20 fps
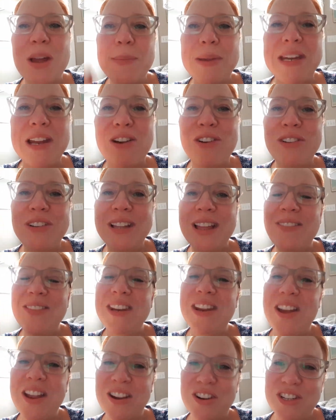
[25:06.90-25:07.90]
drop me a note. Let
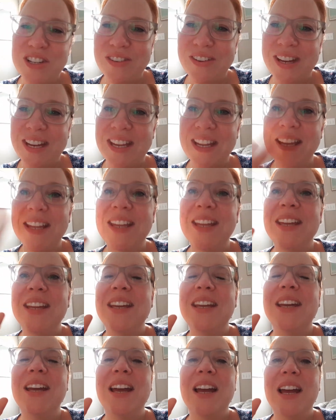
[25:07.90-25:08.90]
me know how you're doing.
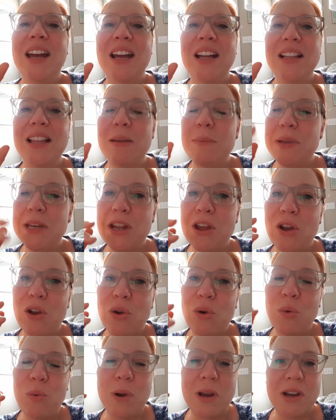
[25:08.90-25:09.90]
Uh, let me
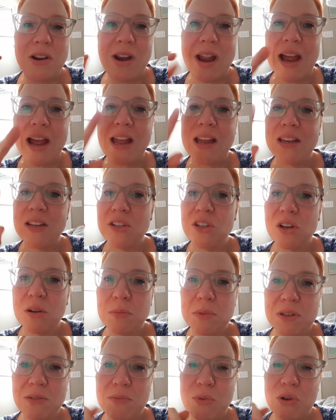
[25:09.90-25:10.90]
know where you're at in
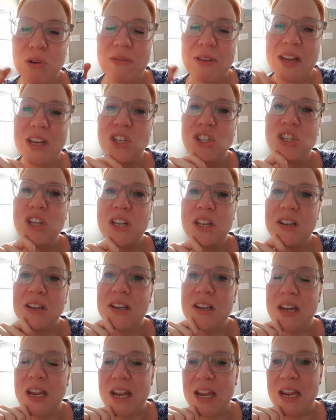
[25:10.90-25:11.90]
terms of
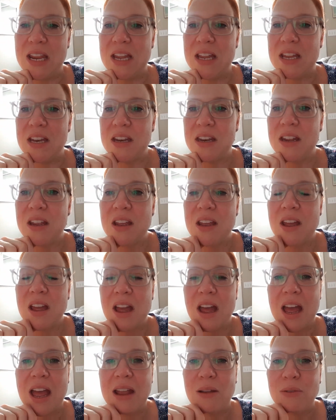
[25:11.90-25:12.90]
motivation. And
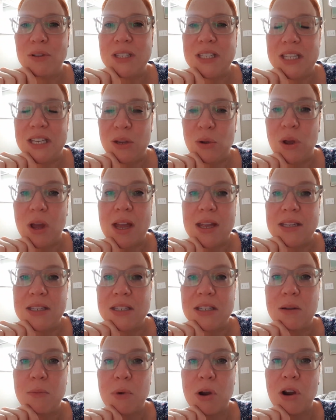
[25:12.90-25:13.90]
I will see you
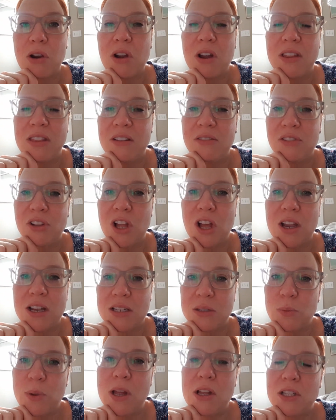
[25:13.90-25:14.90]
guys tomorrow on the vlog
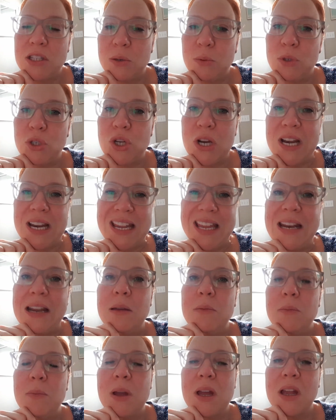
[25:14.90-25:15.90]
as well. So we'll try to get
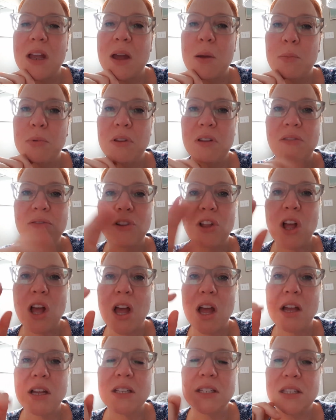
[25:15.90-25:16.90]
up a couple of
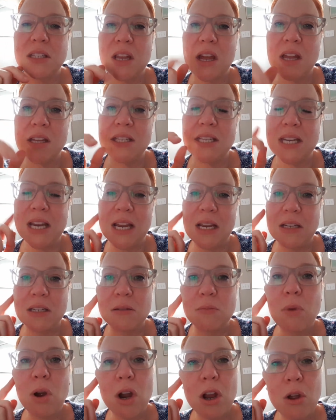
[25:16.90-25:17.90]
vlogs uh, today and
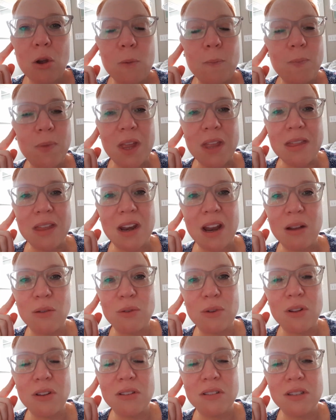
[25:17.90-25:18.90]
tomorrow. And then I
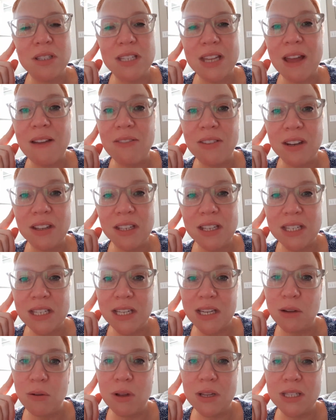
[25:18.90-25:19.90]
will definitely
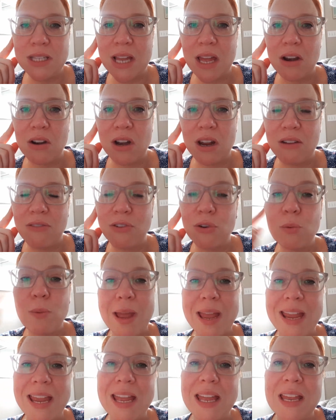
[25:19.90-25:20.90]
see you on Saturday for
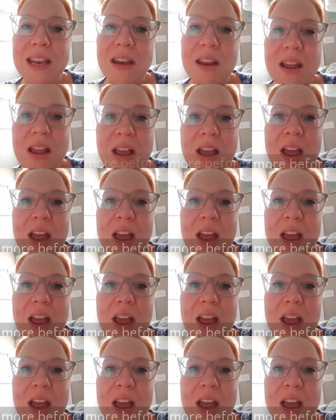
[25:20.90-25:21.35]
weigh-in.